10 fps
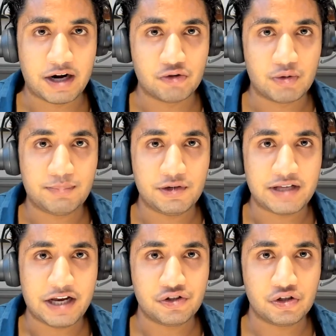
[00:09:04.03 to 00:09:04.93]
around his
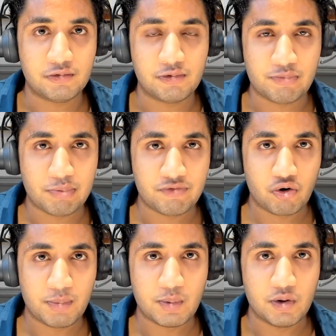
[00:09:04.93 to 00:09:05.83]
reputation of
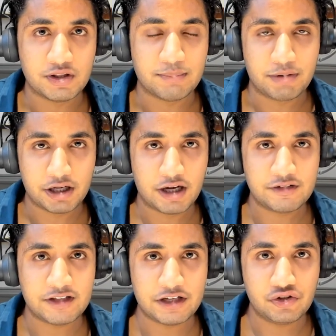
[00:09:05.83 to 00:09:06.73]
performing well in the
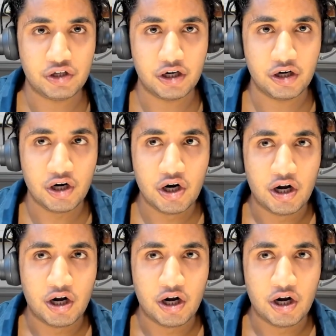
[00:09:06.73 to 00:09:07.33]
playoffs last year.